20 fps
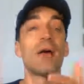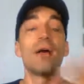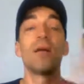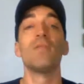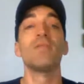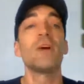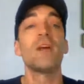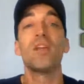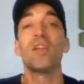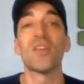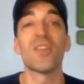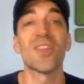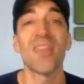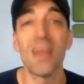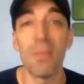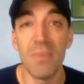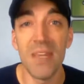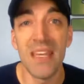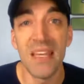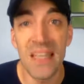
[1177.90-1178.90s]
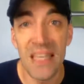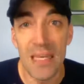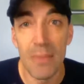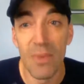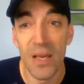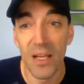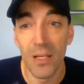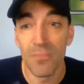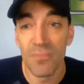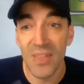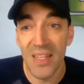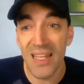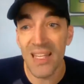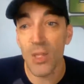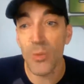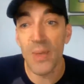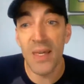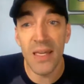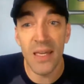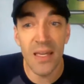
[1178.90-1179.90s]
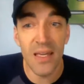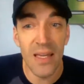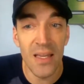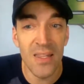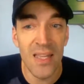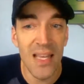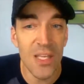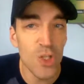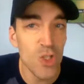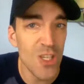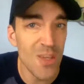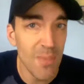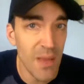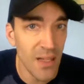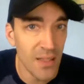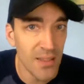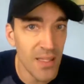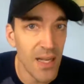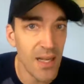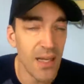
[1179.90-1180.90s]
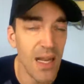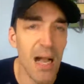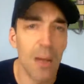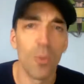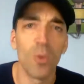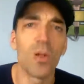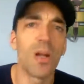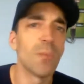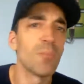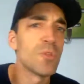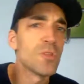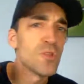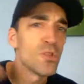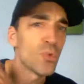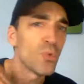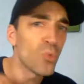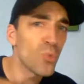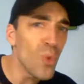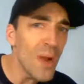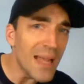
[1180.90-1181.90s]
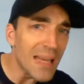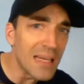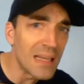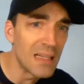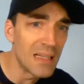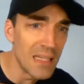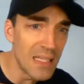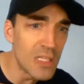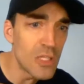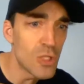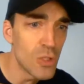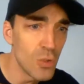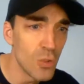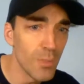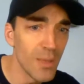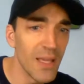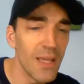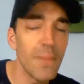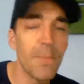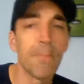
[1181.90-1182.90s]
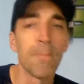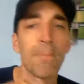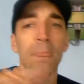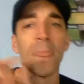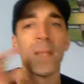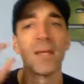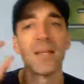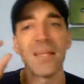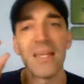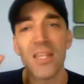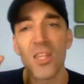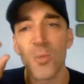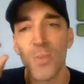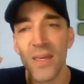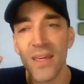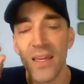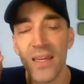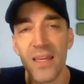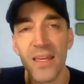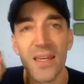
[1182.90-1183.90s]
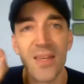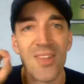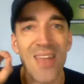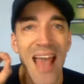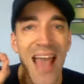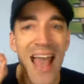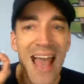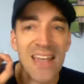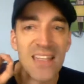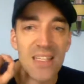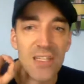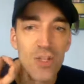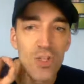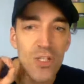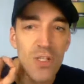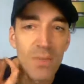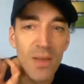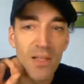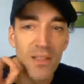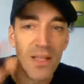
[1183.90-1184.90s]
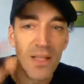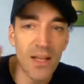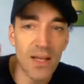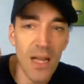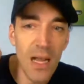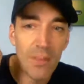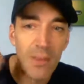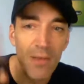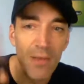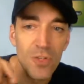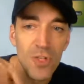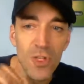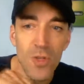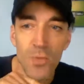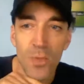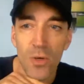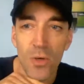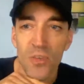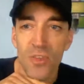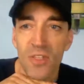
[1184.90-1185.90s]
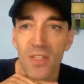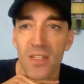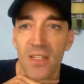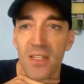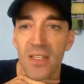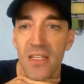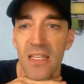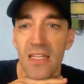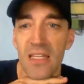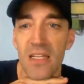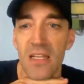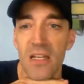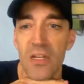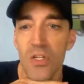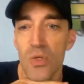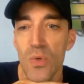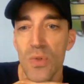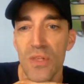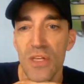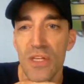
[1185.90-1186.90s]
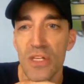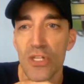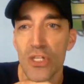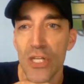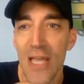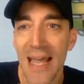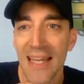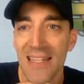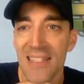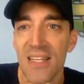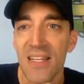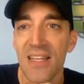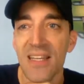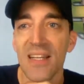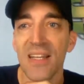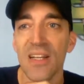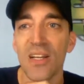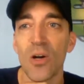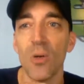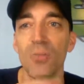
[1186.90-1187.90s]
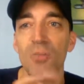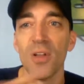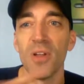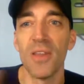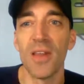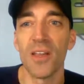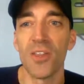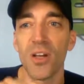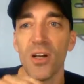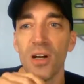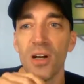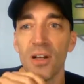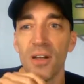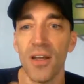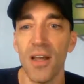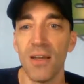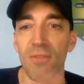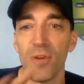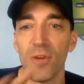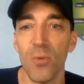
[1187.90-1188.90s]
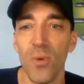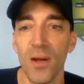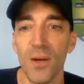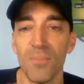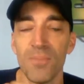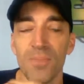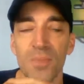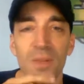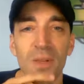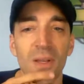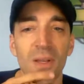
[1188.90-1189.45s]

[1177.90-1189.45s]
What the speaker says: invite you to send me an email. Getspeakinggigs@gmail.com will come directly to me. Getspeakinggigs@gmail.com. I've just posted it into the chat. Hopefully that's gone everywhere.